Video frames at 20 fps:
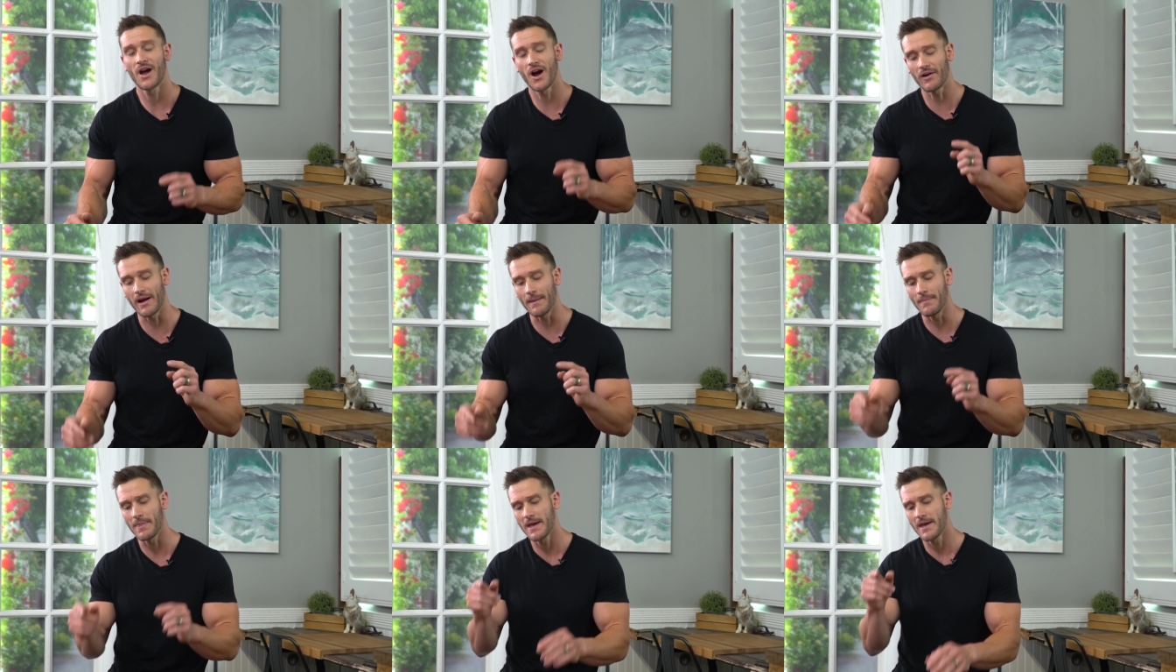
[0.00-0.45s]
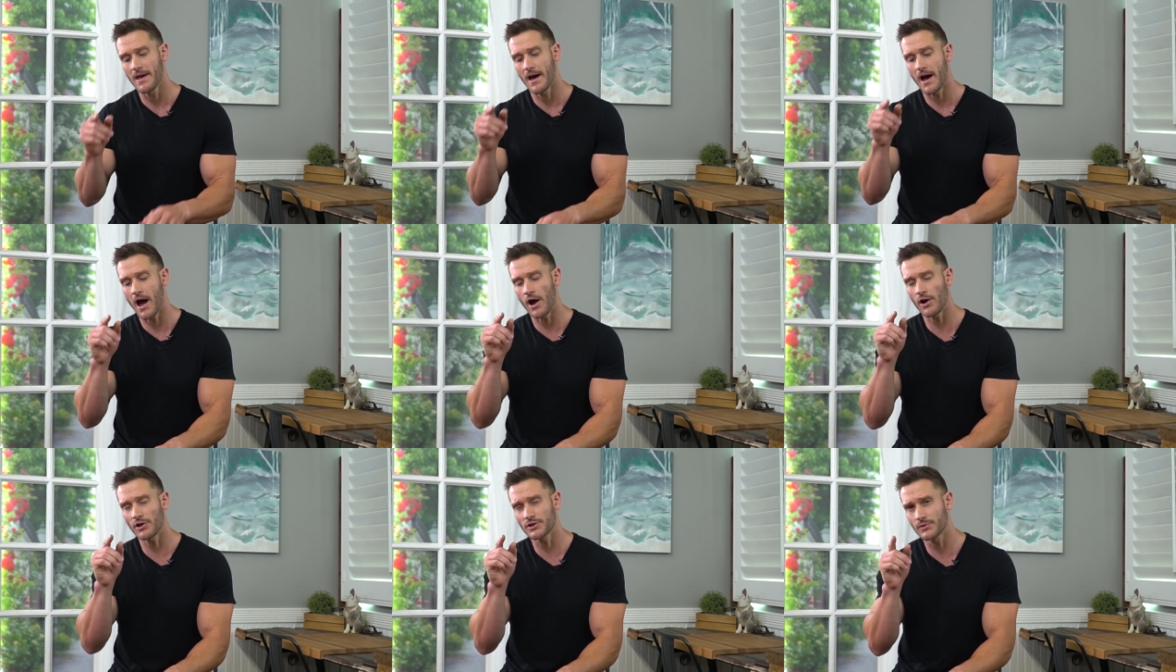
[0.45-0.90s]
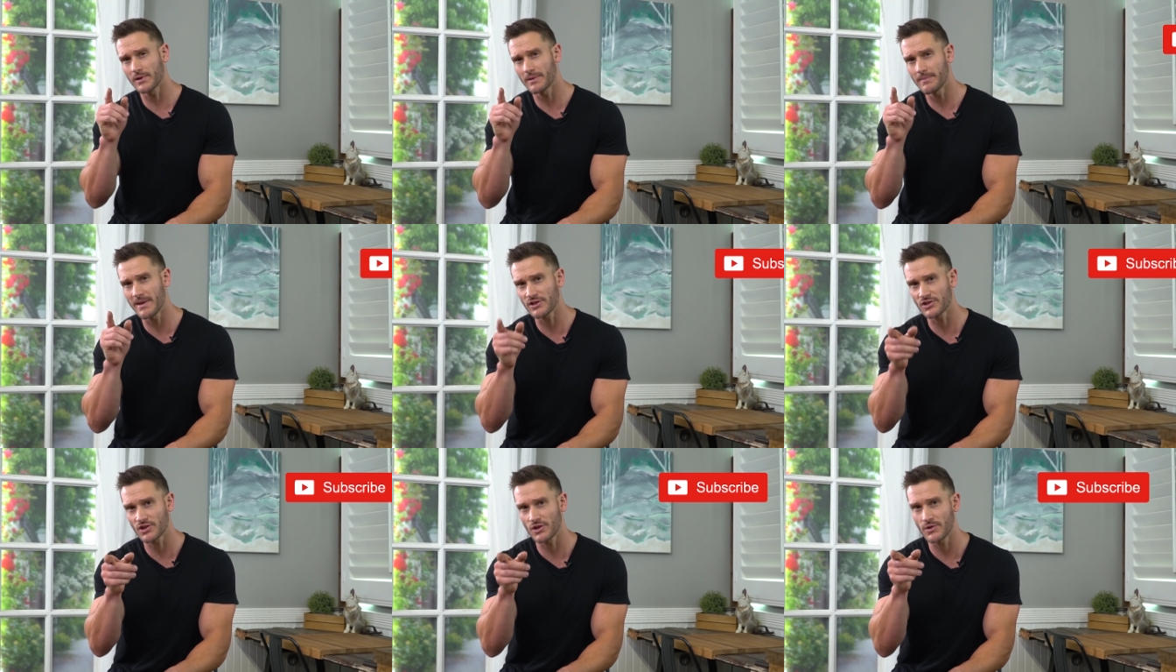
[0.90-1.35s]
All right, I also wanna
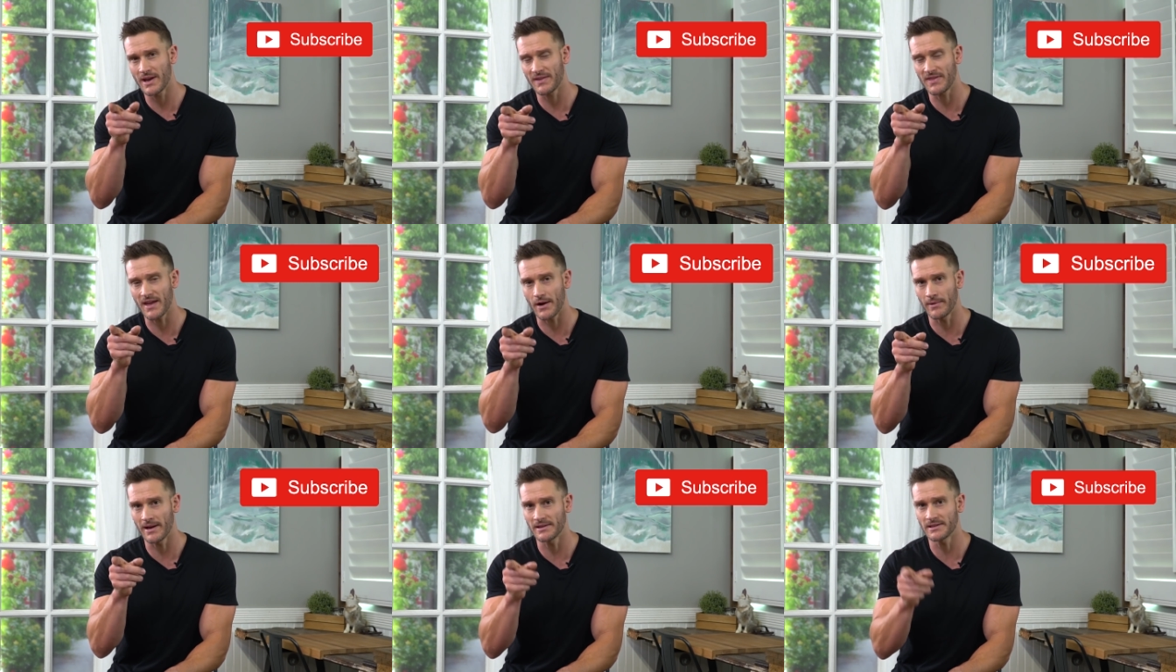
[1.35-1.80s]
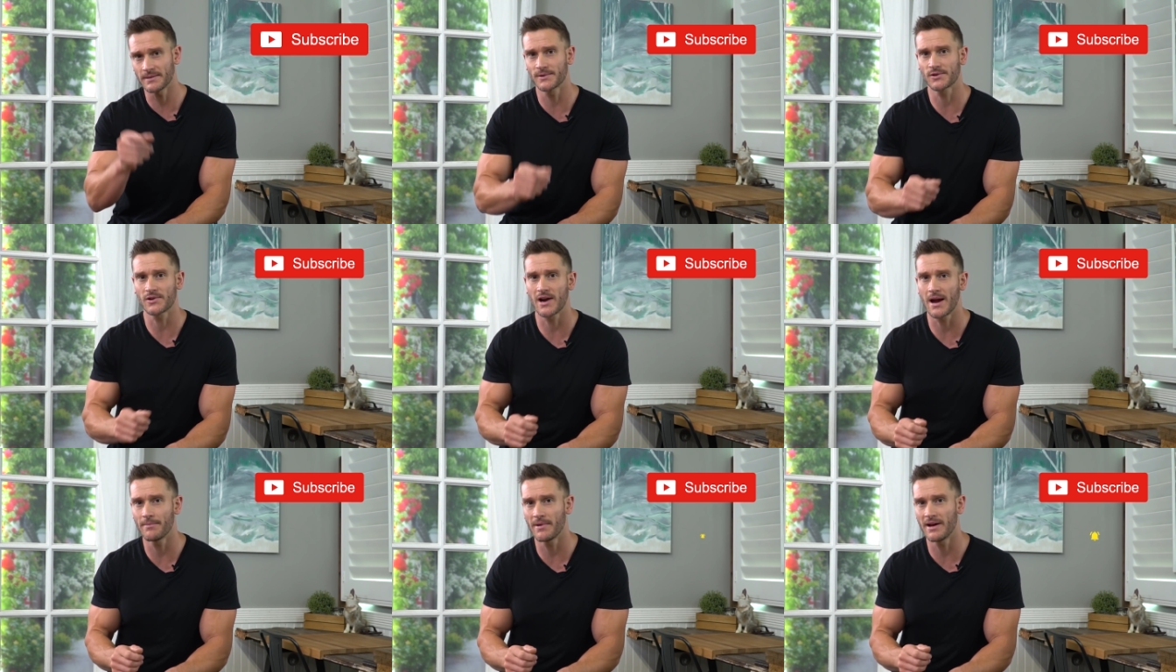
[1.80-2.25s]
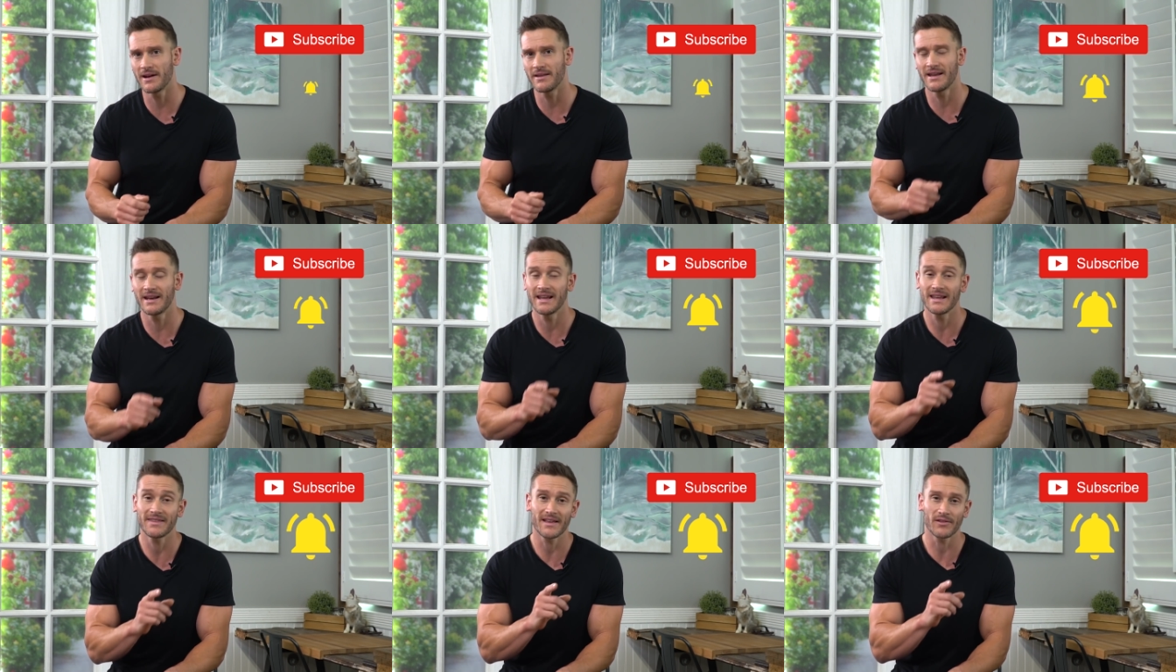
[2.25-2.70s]
make sure you hit that red subscribe button,
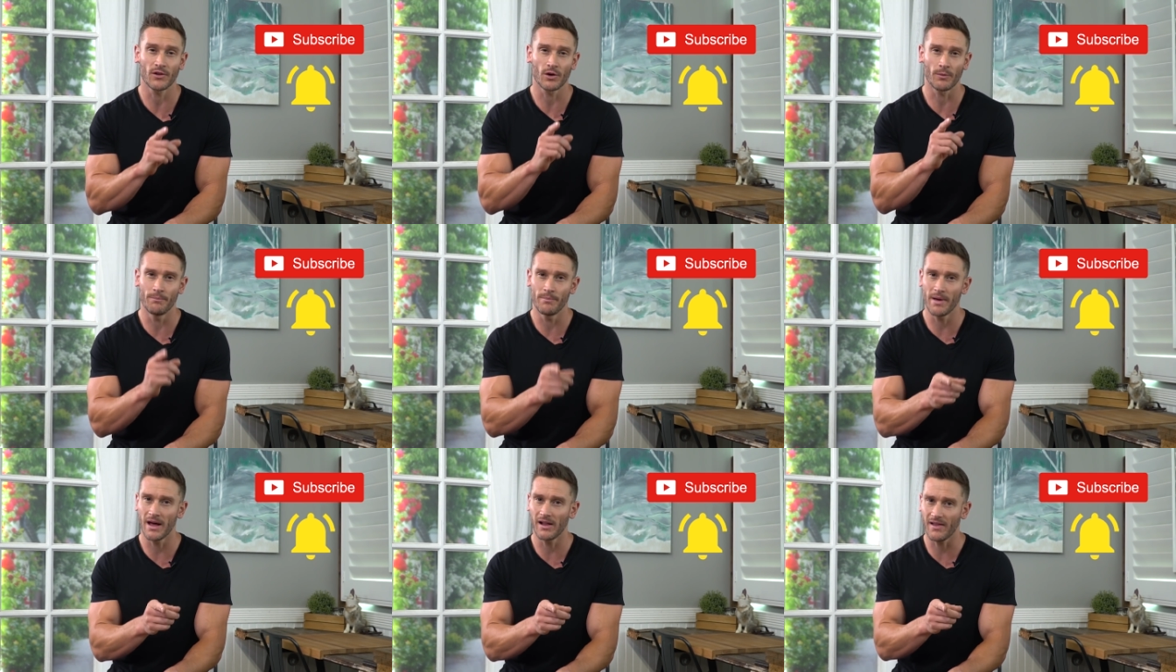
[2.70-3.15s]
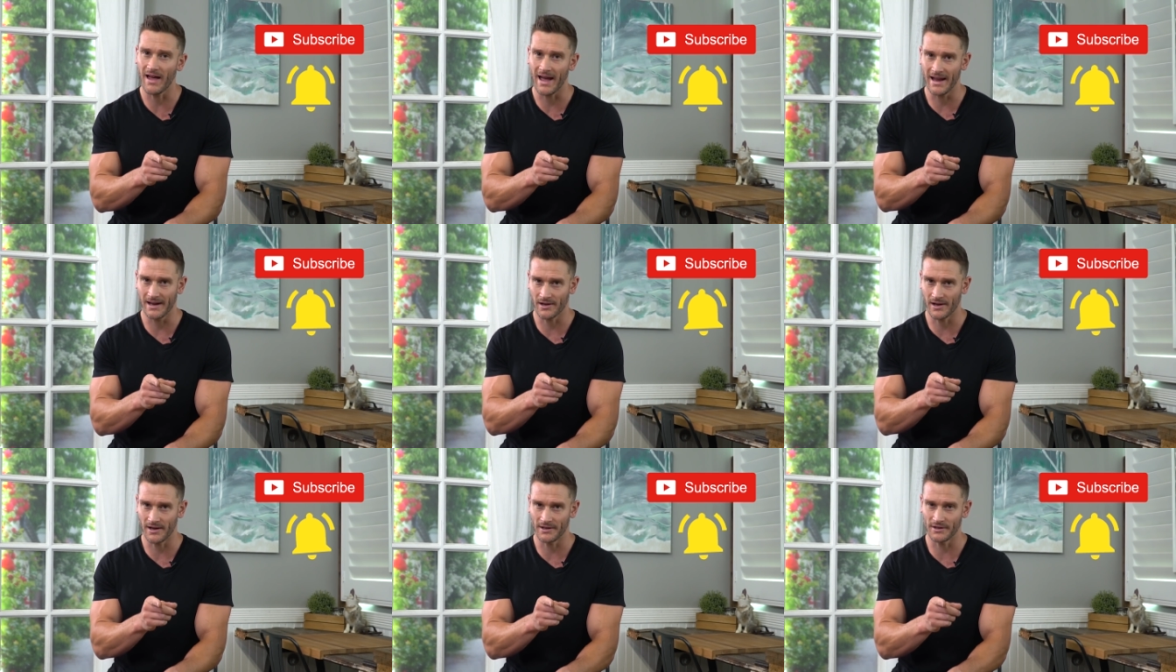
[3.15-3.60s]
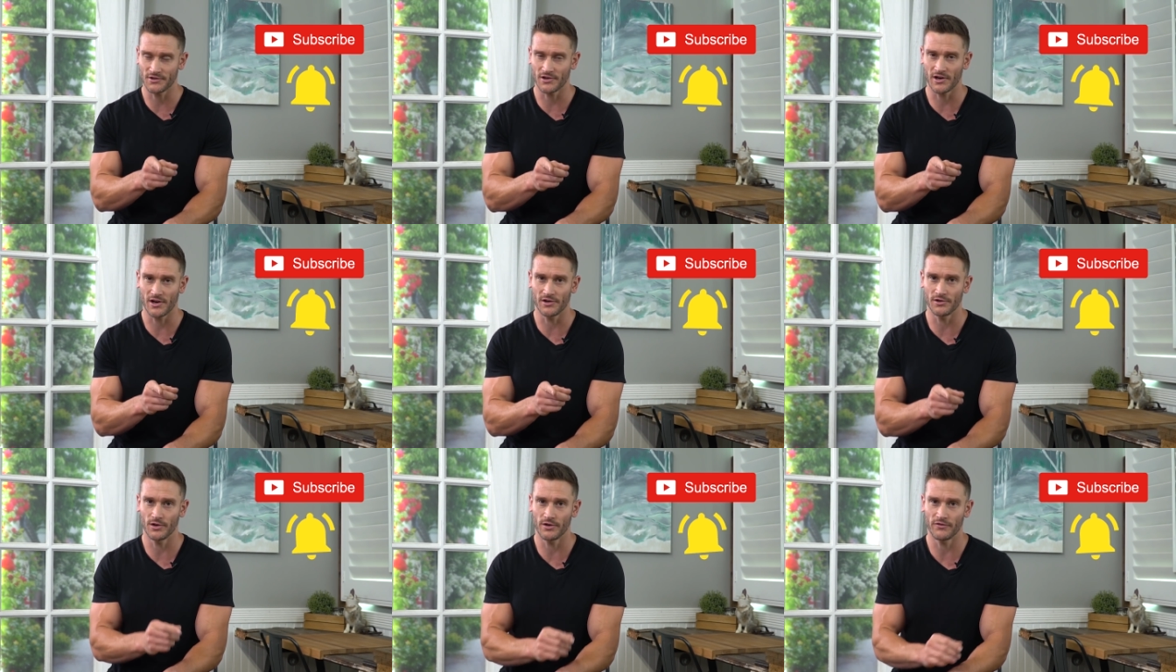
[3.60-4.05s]
then hit that little bell icon to
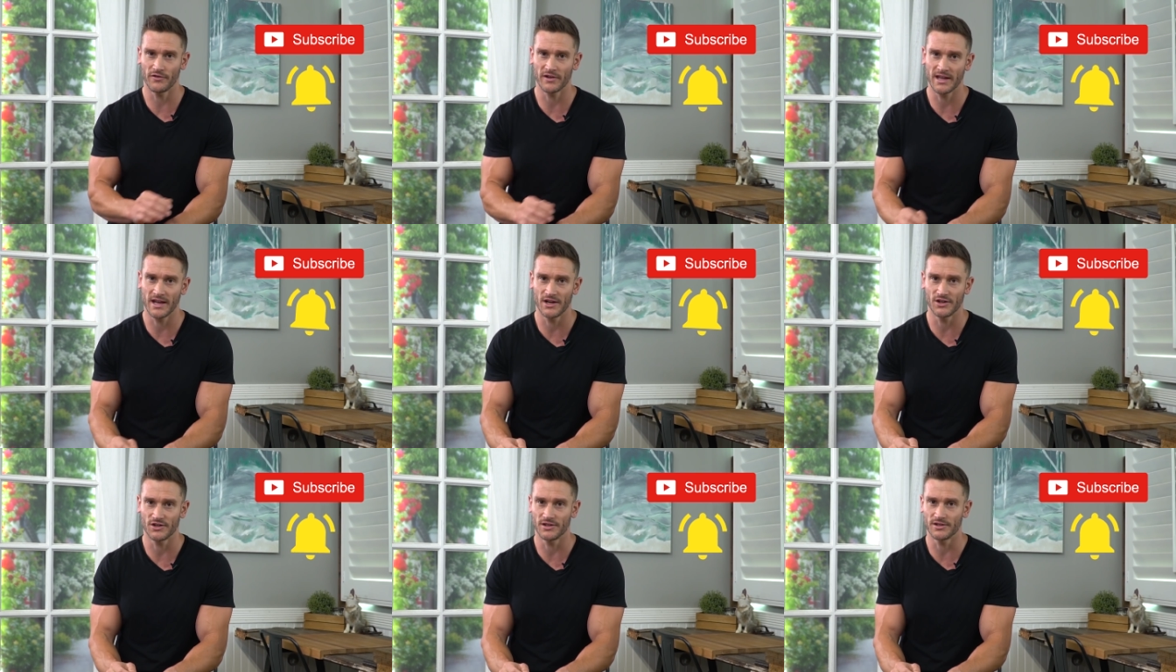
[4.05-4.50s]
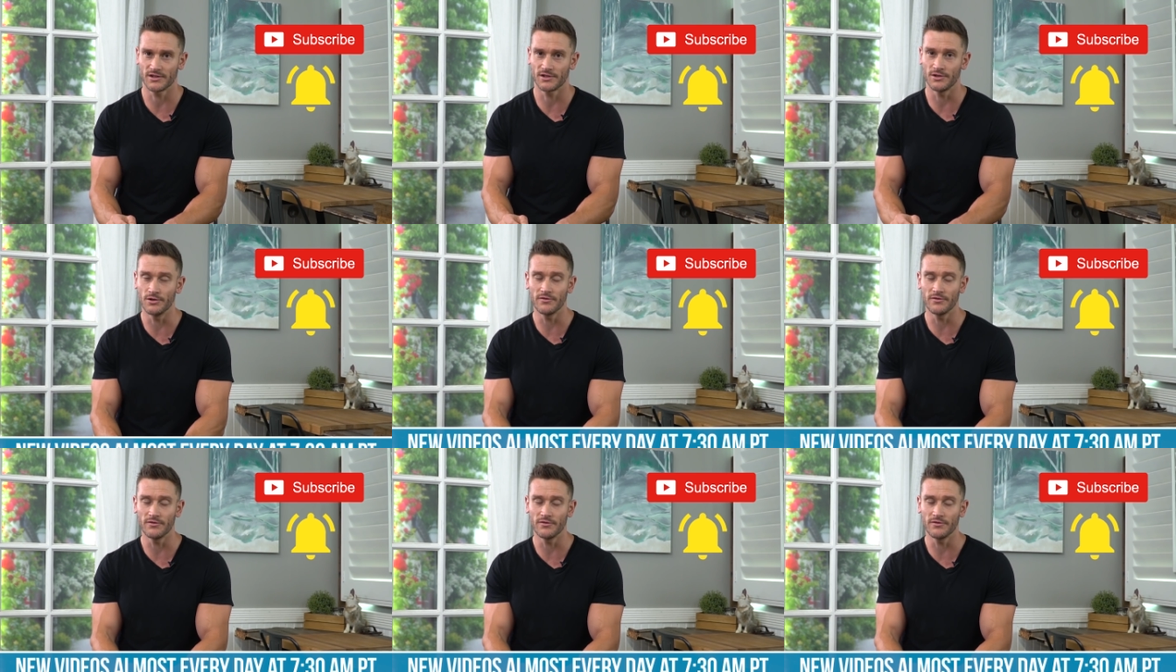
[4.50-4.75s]
turn on notifications.